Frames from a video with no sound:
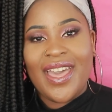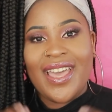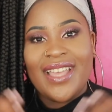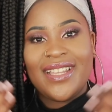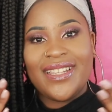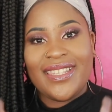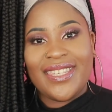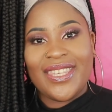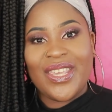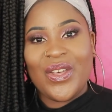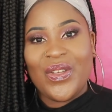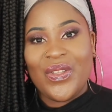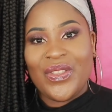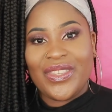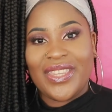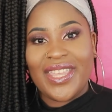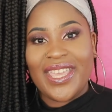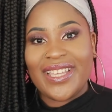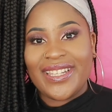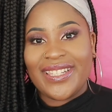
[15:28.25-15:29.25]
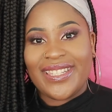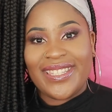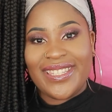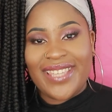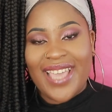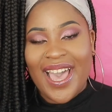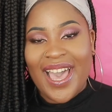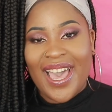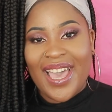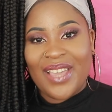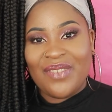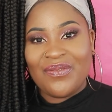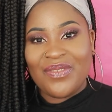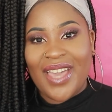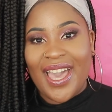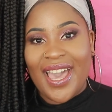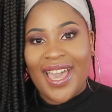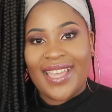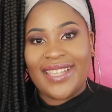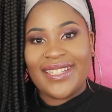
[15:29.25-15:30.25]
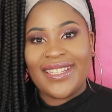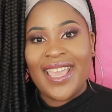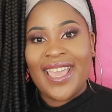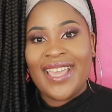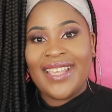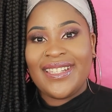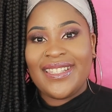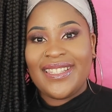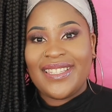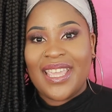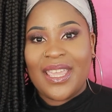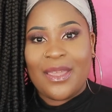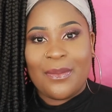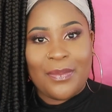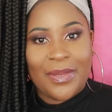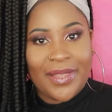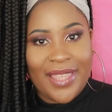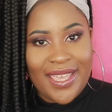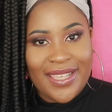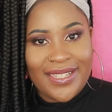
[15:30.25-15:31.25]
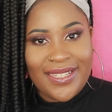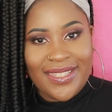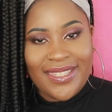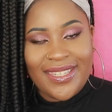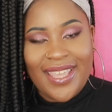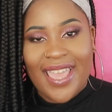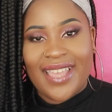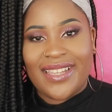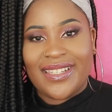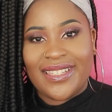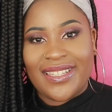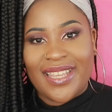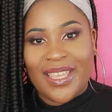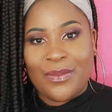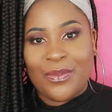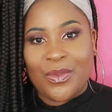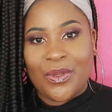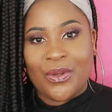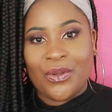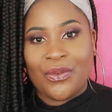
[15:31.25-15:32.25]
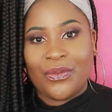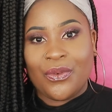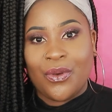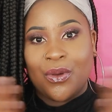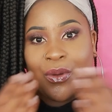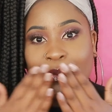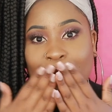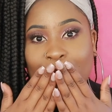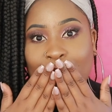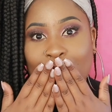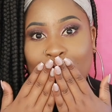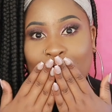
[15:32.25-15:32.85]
Until next time, guys, stay blessed and stay beautiful.